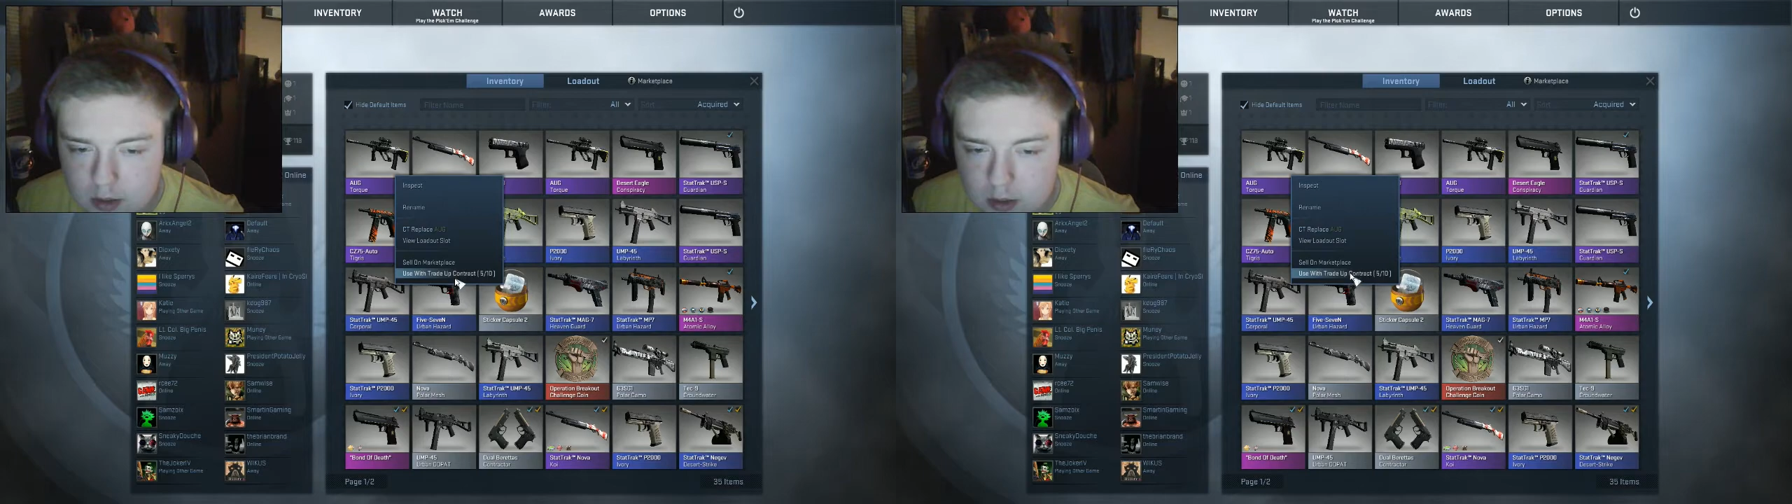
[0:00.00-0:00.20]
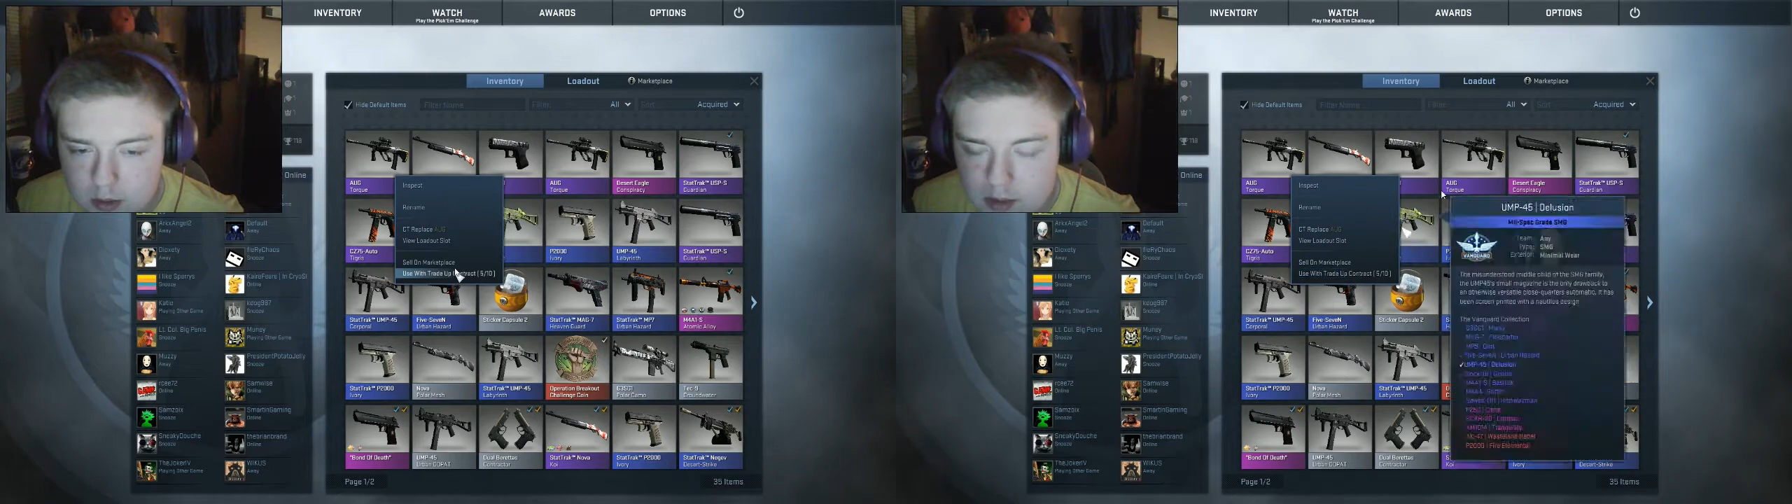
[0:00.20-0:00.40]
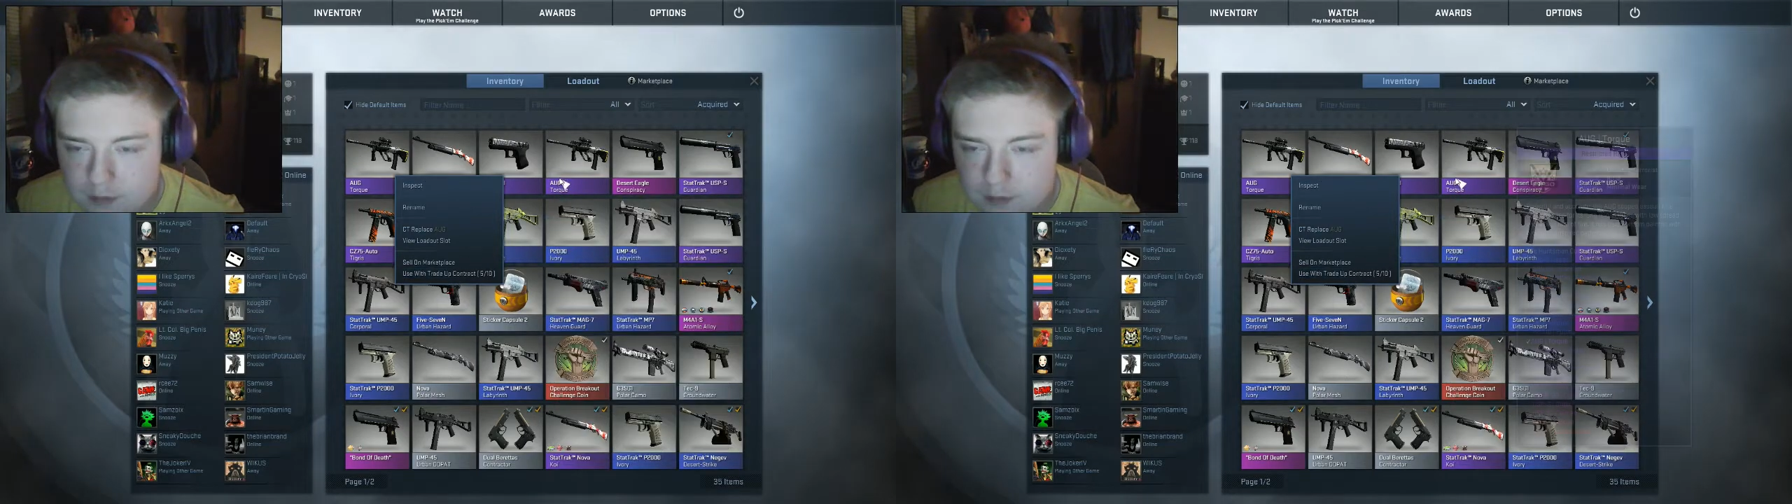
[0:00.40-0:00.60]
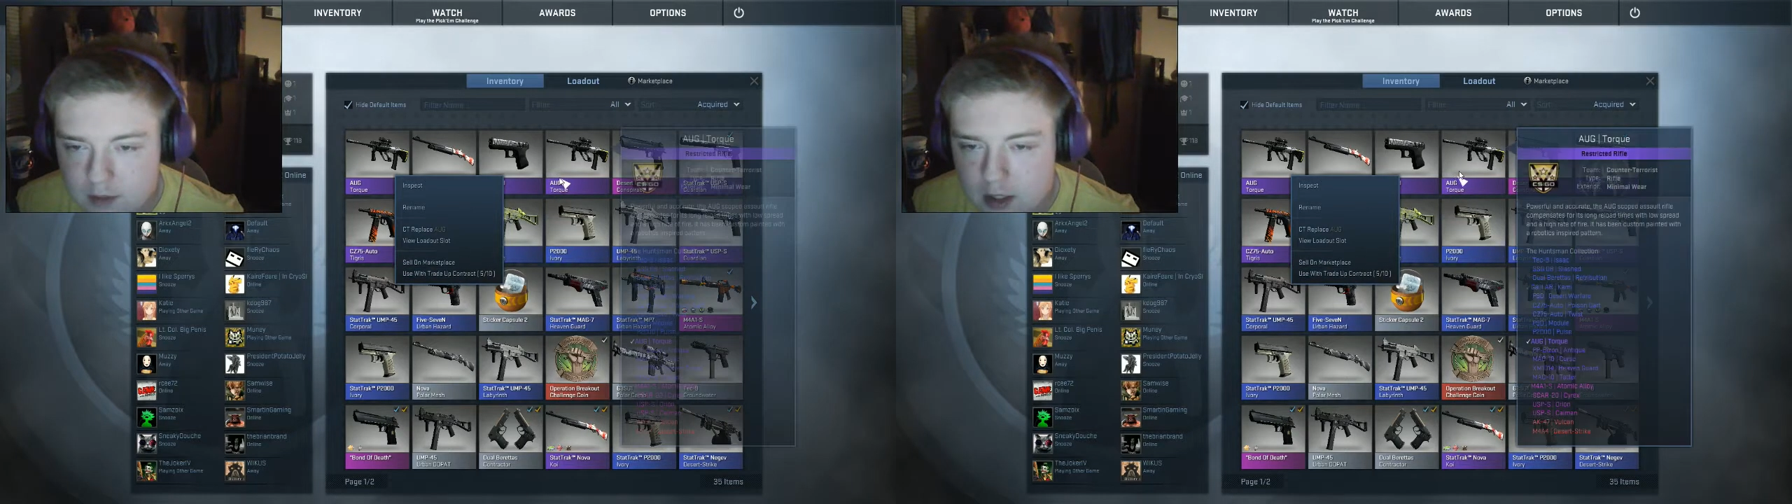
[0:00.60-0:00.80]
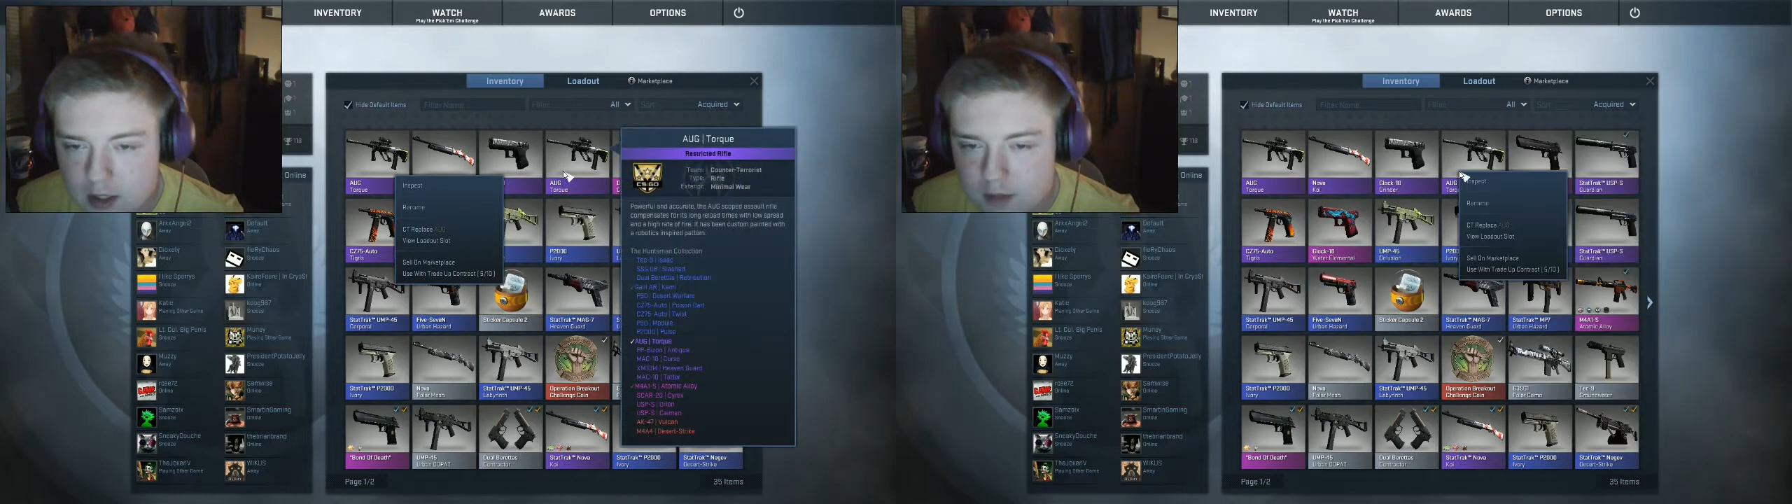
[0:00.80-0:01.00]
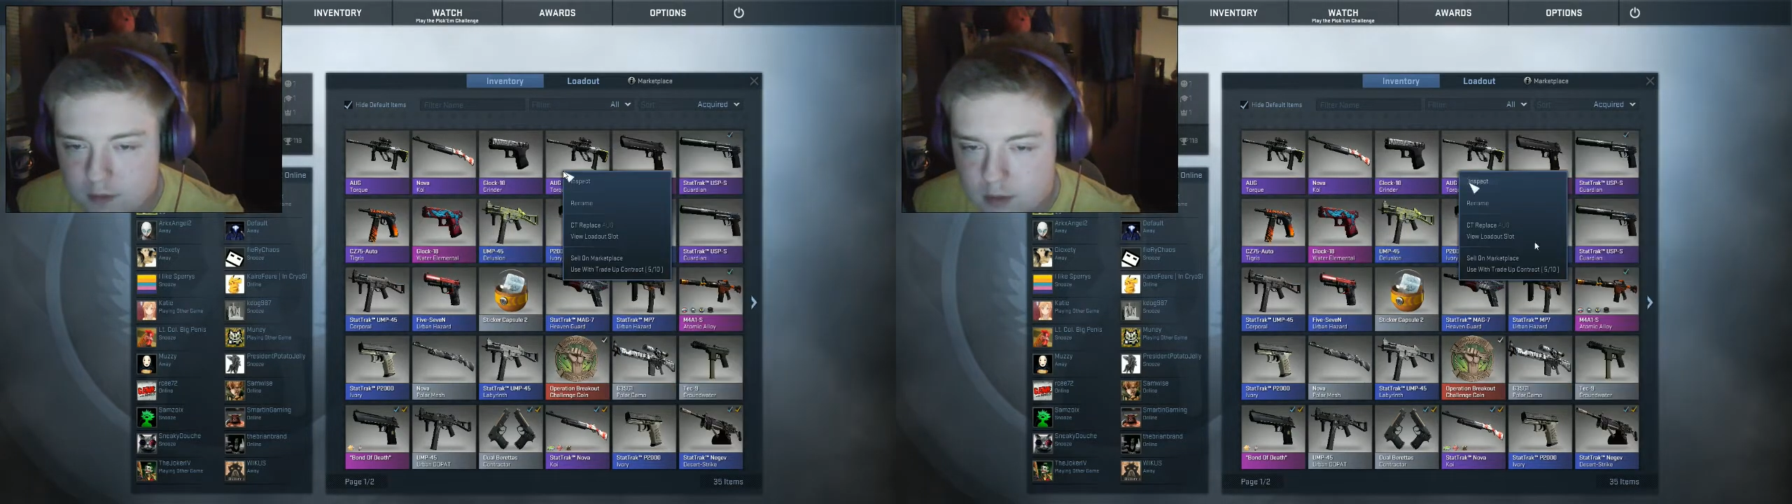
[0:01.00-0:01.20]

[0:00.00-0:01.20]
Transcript: Got five.